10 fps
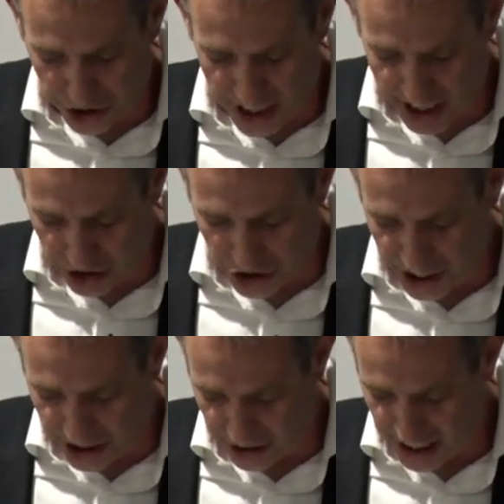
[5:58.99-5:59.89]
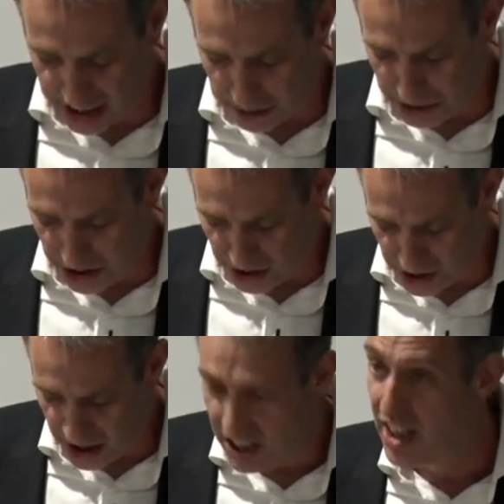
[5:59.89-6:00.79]
and Engineering at
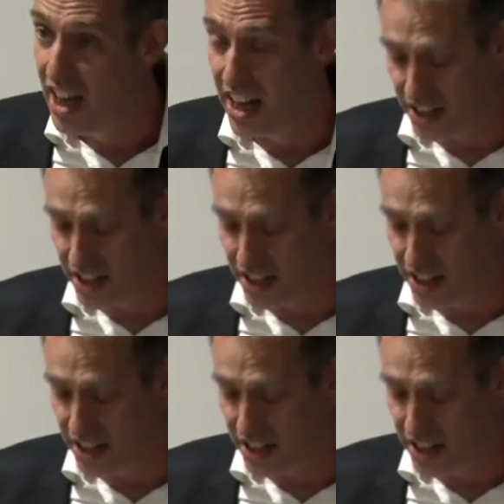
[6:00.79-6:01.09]
Imperial, and